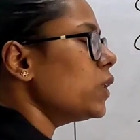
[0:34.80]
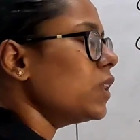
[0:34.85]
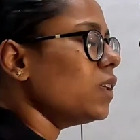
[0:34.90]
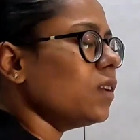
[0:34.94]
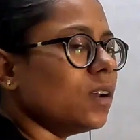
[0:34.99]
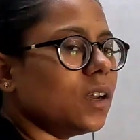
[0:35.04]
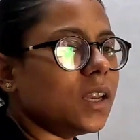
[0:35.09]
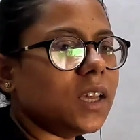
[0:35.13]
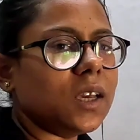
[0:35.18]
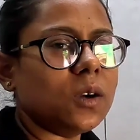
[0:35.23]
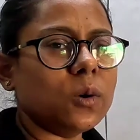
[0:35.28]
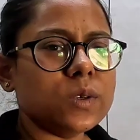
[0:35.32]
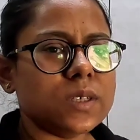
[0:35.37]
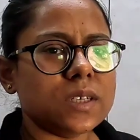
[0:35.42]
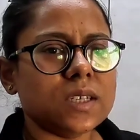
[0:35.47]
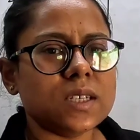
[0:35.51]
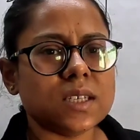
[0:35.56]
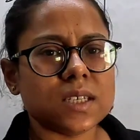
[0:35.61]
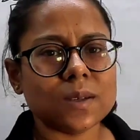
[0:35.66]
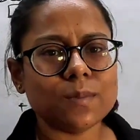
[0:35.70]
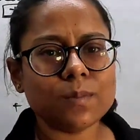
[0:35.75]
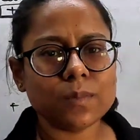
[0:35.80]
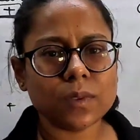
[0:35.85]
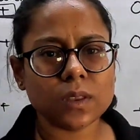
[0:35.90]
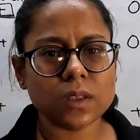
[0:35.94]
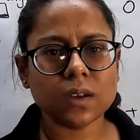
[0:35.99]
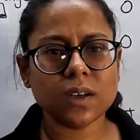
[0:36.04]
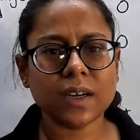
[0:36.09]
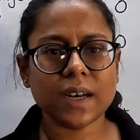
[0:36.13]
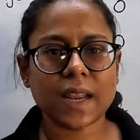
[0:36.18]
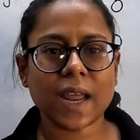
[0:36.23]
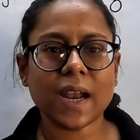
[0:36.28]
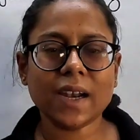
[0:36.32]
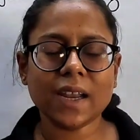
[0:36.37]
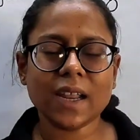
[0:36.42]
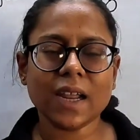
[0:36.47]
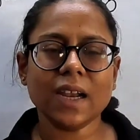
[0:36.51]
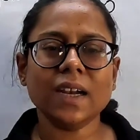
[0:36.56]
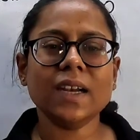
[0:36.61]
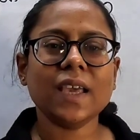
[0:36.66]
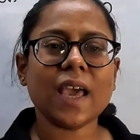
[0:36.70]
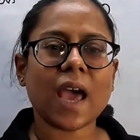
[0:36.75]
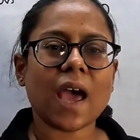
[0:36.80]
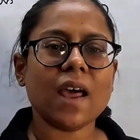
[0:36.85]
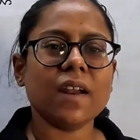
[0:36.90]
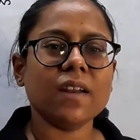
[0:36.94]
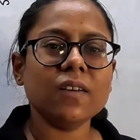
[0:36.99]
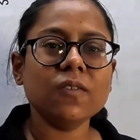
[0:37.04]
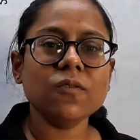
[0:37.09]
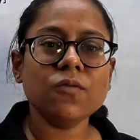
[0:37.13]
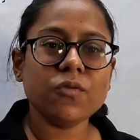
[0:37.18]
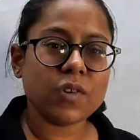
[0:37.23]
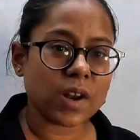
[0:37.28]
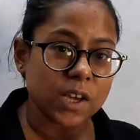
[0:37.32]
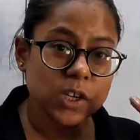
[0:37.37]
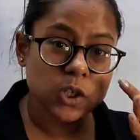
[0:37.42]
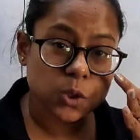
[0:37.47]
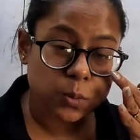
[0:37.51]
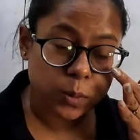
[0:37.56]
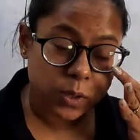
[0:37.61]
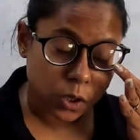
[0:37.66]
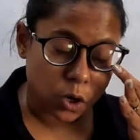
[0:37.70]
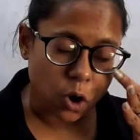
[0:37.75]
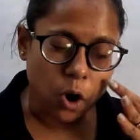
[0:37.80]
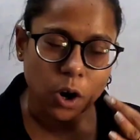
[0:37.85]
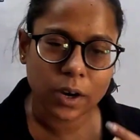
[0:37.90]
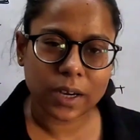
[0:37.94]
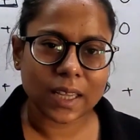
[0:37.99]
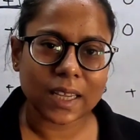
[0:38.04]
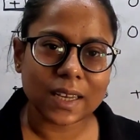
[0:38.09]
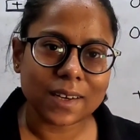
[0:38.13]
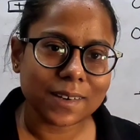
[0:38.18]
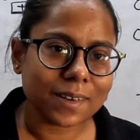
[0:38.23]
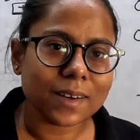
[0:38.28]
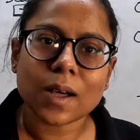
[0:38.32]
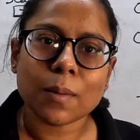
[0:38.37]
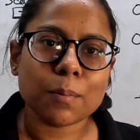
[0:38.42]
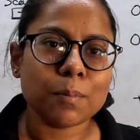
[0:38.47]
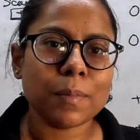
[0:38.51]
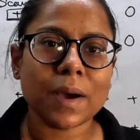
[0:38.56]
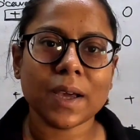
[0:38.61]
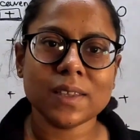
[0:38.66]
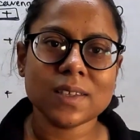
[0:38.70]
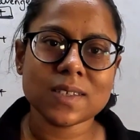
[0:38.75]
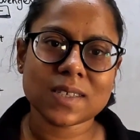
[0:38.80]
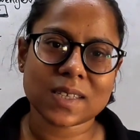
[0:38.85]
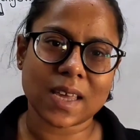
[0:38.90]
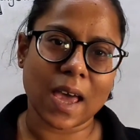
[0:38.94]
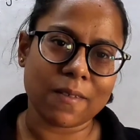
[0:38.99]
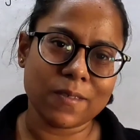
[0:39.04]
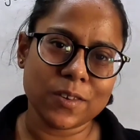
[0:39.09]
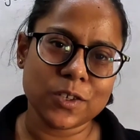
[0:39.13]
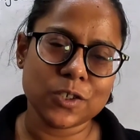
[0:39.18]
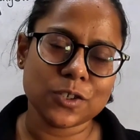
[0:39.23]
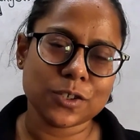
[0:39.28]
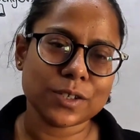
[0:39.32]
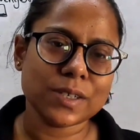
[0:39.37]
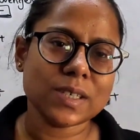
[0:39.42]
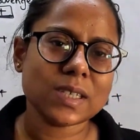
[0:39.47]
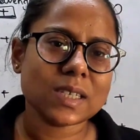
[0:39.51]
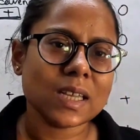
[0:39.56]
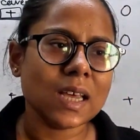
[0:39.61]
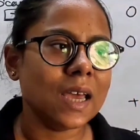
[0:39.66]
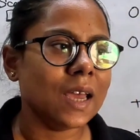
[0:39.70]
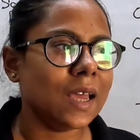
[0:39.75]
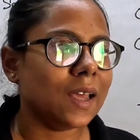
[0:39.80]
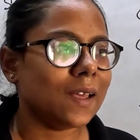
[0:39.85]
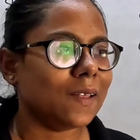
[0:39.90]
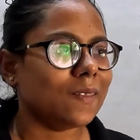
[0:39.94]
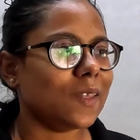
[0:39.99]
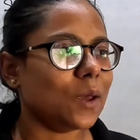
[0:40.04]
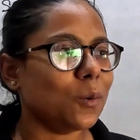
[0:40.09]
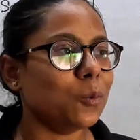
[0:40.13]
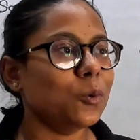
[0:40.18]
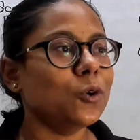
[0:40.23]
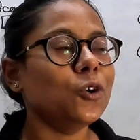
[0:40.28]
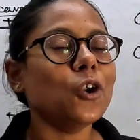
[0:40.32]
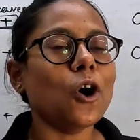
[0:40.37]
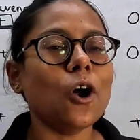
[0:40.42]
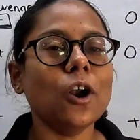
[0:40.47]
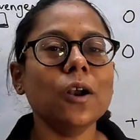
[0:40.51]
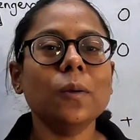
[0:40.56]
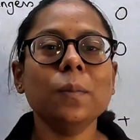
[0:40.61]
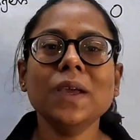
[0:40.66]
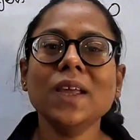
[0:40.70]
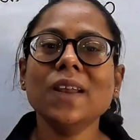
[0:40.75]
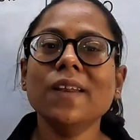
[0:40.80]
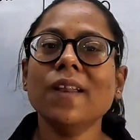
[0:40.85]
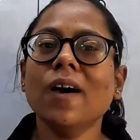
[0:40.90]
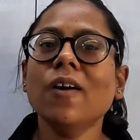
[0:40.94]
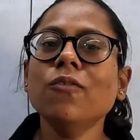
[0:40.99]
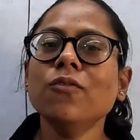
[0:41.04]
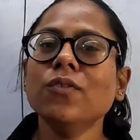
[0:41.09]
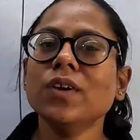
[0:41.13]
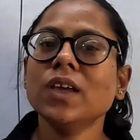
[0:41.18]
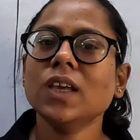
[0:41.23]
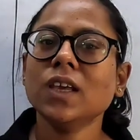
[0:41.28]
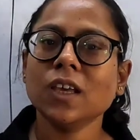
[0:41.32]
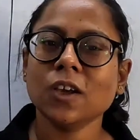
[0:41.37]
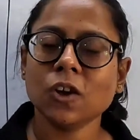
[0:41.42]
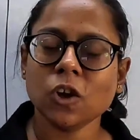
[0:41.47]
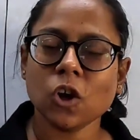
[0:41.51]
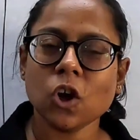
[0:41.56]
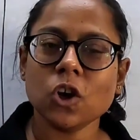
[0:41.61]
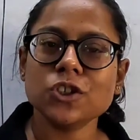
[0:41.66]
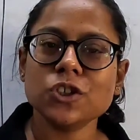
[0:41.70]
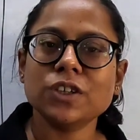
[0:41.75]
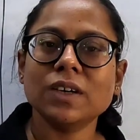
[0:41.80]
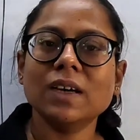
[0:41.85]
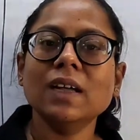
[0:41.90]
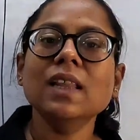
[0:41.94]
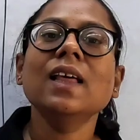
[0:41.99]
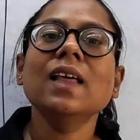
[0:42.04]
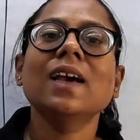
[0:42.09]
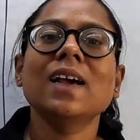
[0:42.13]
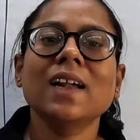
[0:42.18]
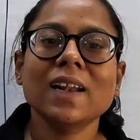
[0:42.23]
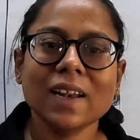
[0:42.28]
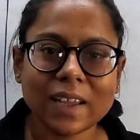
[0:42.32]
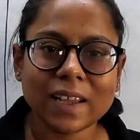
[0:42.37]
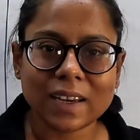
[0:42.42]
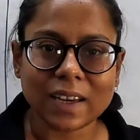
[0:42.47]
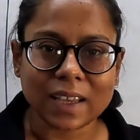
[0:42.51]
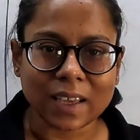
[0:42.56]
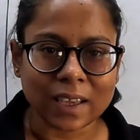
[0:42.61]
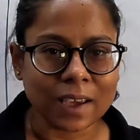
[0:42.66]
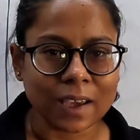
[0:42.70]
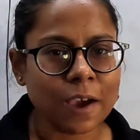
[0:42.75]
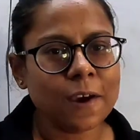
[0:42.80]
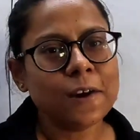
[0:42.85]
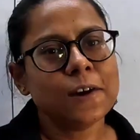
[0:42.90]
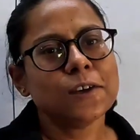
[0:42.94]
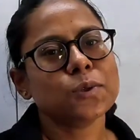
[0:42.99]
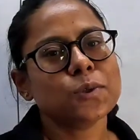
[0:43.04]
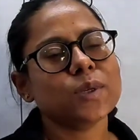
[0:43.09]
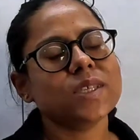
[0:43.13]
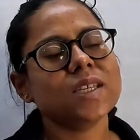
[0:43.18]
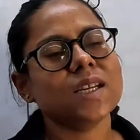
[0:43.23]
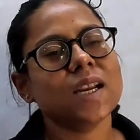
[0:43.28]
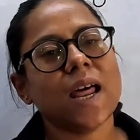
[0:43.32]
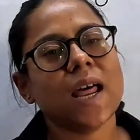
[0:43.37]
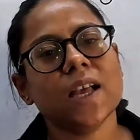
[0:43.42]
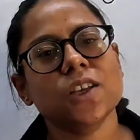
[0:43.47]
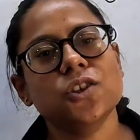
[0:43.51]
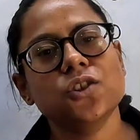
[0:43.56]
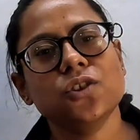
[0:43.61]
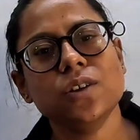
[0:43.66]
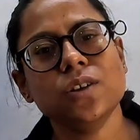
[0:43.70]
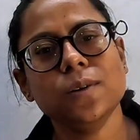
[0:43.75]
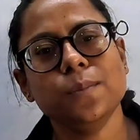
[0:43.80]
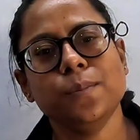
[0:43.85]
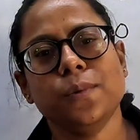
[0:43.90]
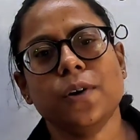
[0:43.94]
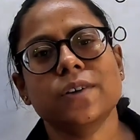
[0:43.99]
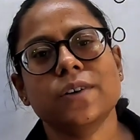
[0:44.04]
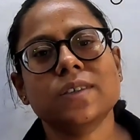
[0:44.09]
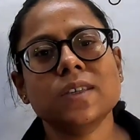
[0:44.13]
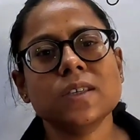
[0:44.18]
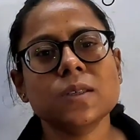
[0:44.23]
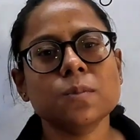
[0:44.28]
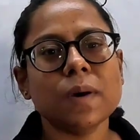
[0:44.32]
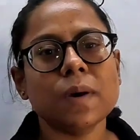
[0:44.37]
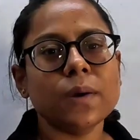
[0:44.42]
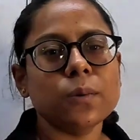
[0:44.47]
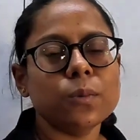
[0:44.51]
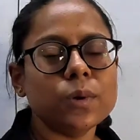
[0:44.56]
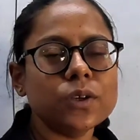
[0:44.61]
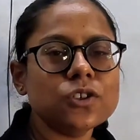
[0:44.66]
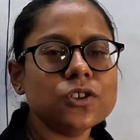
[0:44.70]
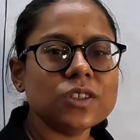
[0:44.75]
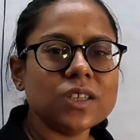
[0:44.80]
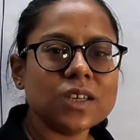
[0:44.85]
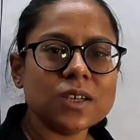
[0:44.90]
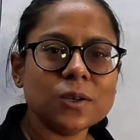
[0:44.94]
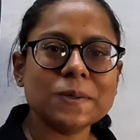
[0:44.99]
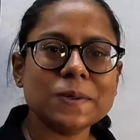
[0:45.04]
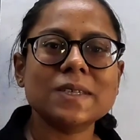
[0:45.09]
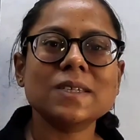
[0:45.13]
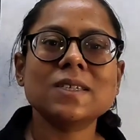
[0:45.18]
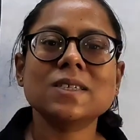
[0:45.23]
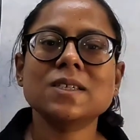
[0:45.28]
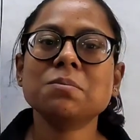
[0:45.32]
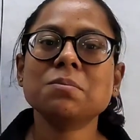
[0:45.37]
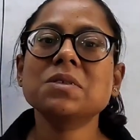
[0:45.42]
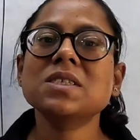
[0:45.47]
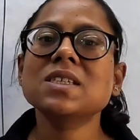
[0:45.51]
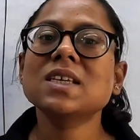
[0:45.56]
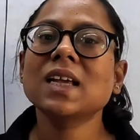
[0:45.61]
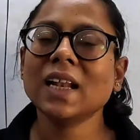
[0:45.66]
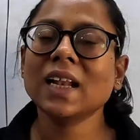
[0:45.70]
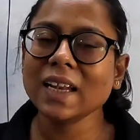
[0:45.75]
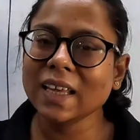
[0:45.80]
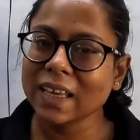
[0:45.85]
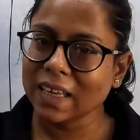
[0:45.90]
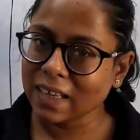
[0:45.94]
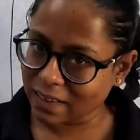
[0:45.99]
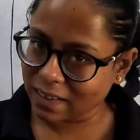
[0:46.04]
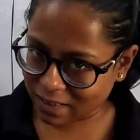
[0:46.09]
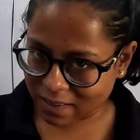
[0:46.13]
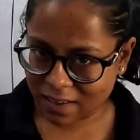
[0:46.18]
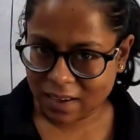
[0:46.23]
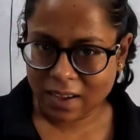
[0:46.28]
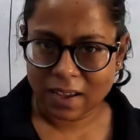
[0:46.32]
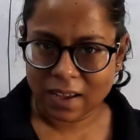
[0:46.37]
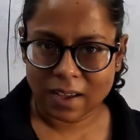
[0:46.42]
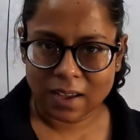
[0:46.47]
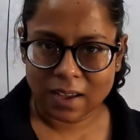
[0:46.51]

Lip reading: within an ecosystem the dead and carrion flesh were not eaten up by the scavengers, there would not be enough ecological cleaning. So it's a natural process by which the ecosystems clean,